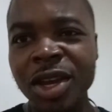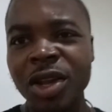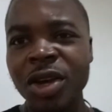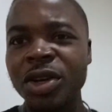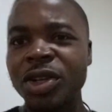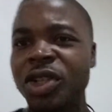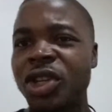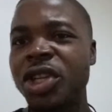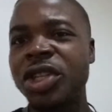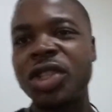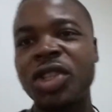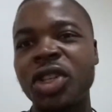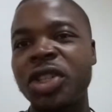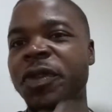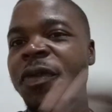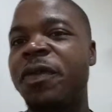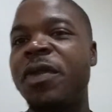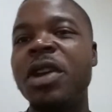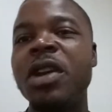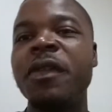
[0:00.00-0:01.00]
just
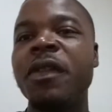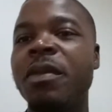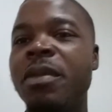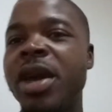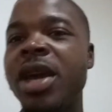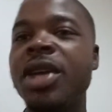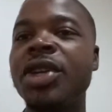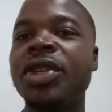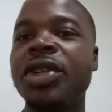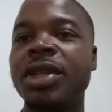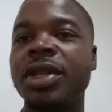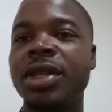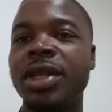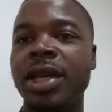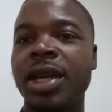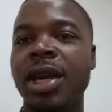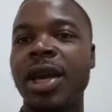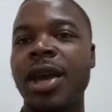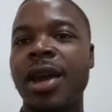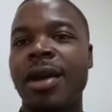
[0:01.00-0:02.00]
free information,
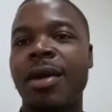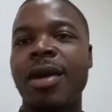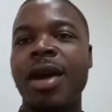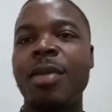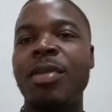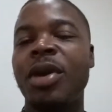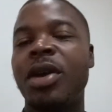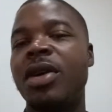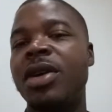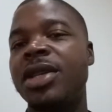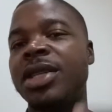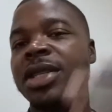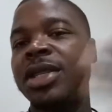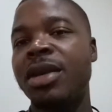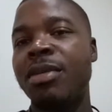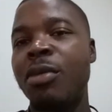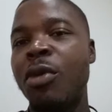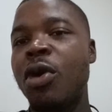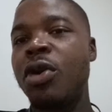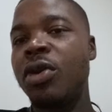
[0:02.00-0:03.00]
right? Because the
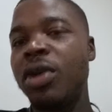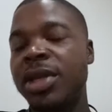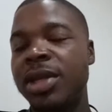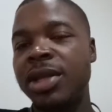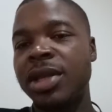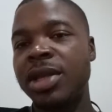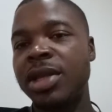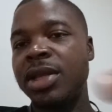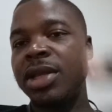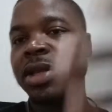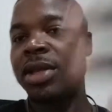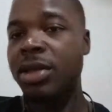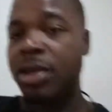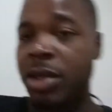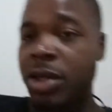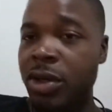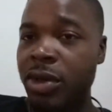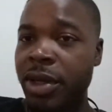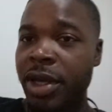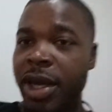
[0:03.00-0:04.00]
more you
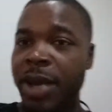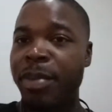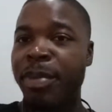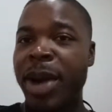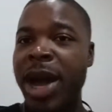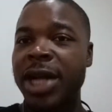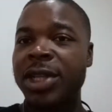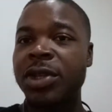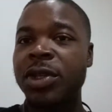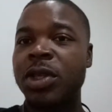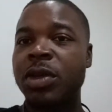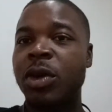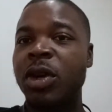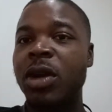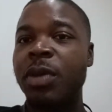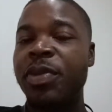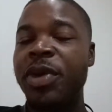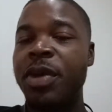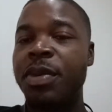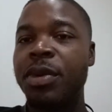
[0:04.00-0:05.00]
impact onto
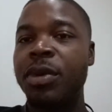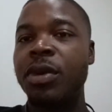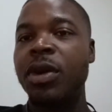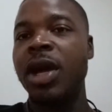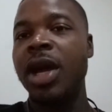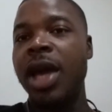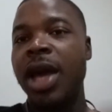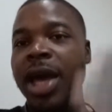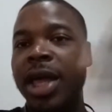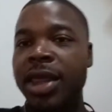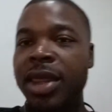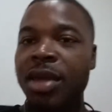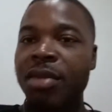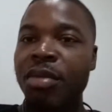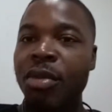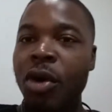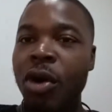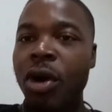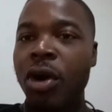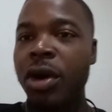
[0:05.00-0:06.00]
other people, the
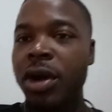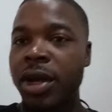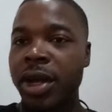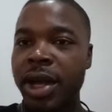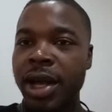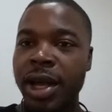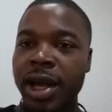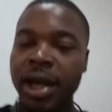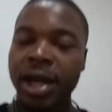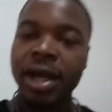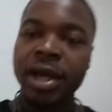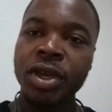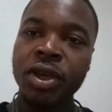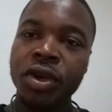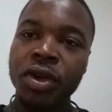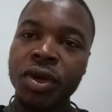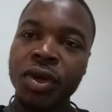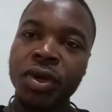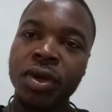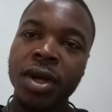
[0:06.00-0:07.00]
more
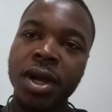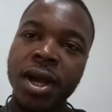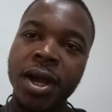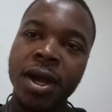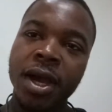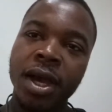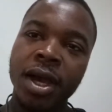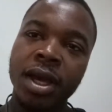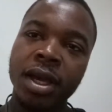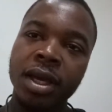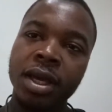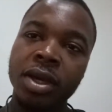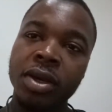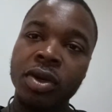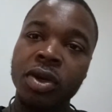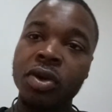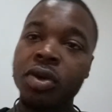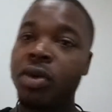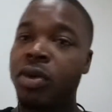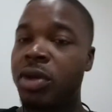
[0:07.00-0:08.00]
you
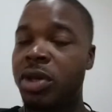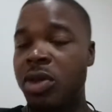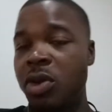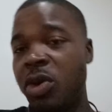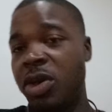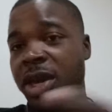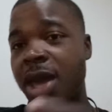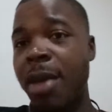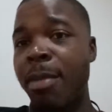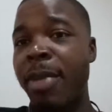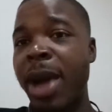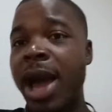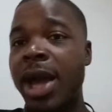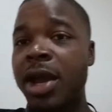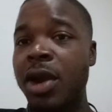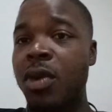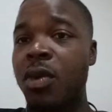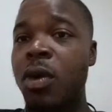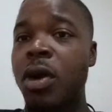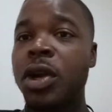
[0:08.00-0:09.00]
get back
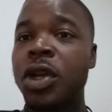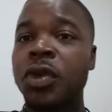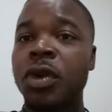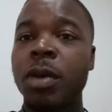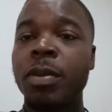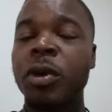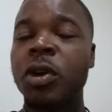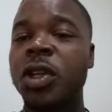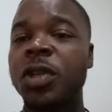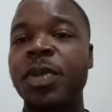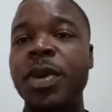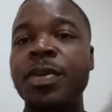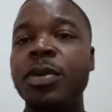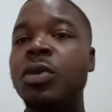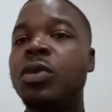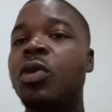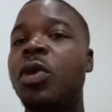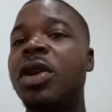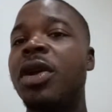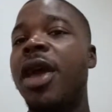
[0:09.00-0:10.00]
in reward as well, because people
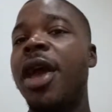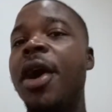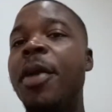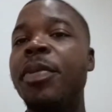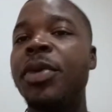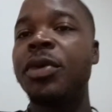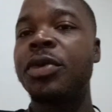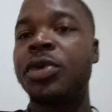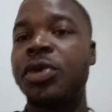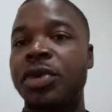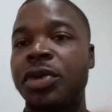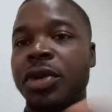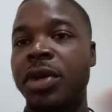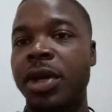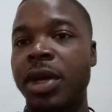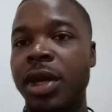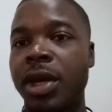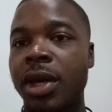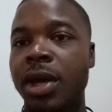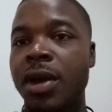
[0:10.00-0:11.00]
would want to help you too,
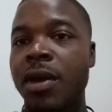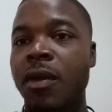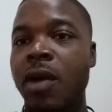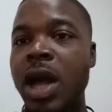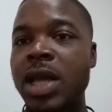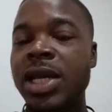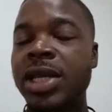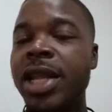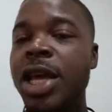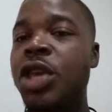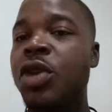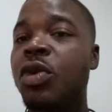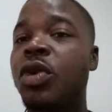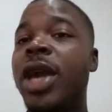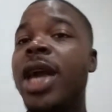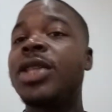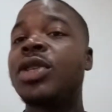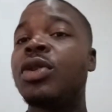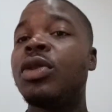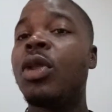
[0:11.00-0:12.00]
right? And then you
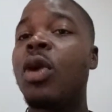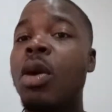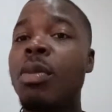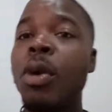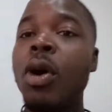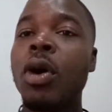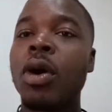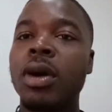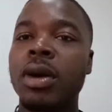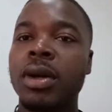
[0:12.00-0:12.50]
get to know more,